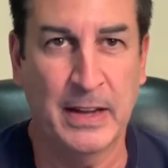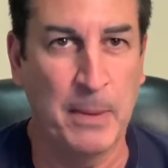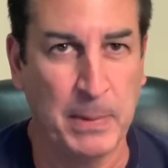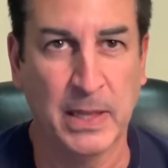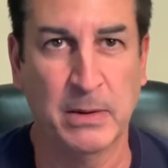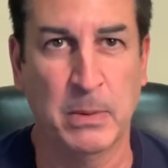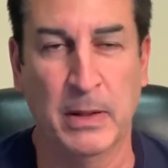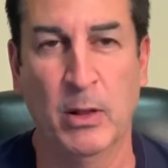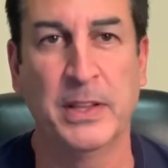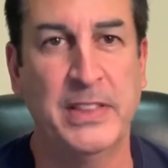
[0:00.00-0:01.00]

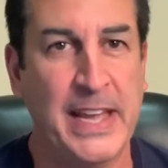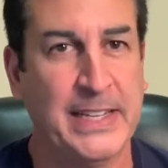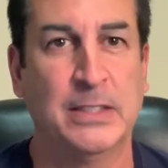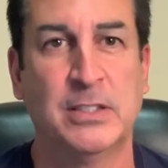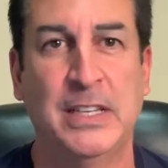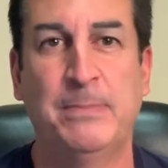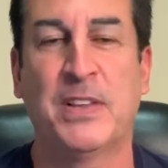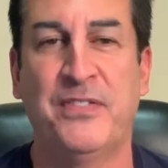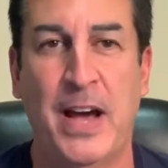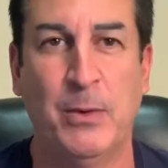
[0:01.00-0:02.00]
Unbelievable. Only they can seem
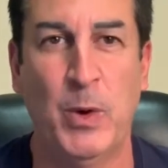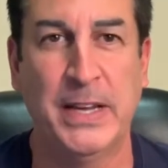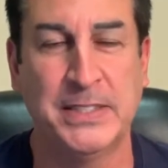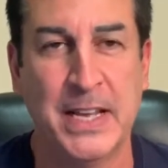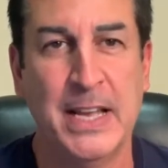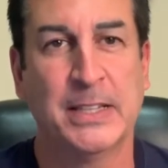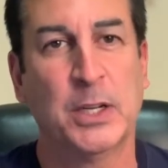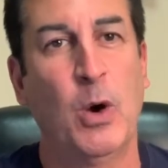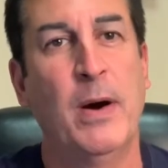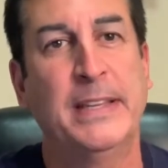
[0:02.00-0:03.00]
to find ways
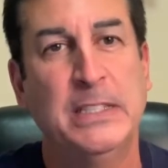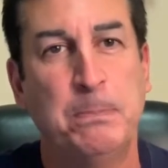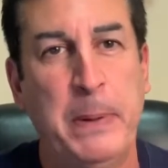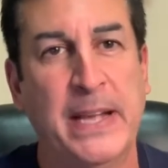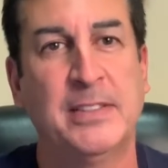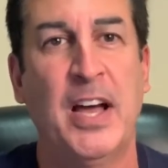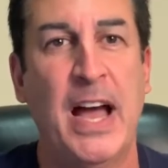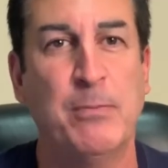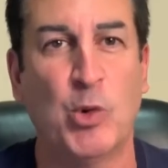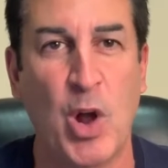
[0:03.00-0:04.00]
to go on these
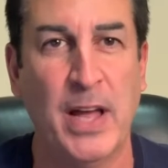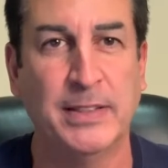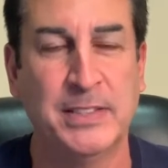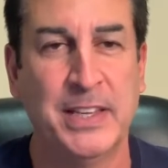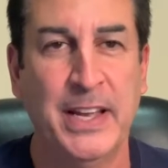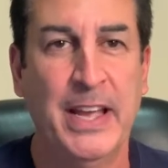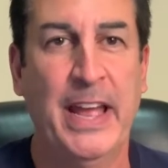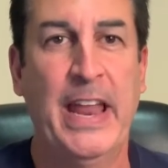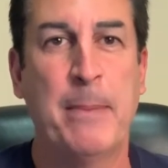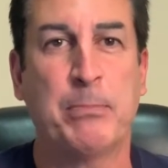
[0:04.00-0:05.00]
big-time runs,
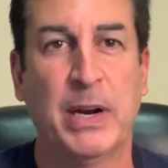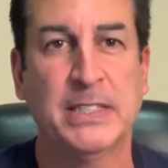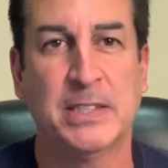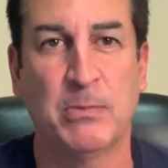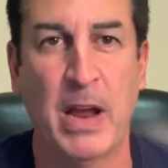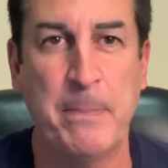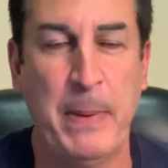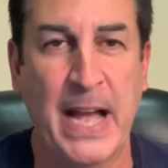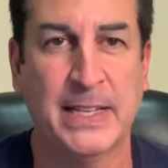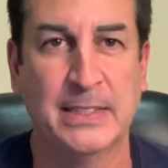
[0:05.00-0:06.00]
and that brings them right
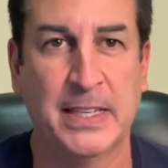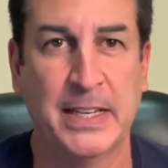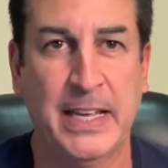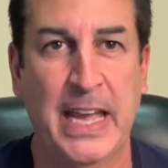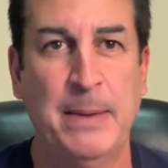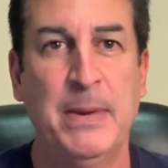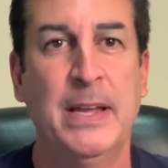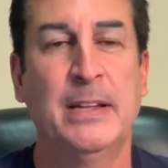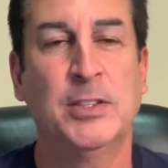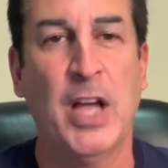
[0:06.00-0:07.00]
back into the game.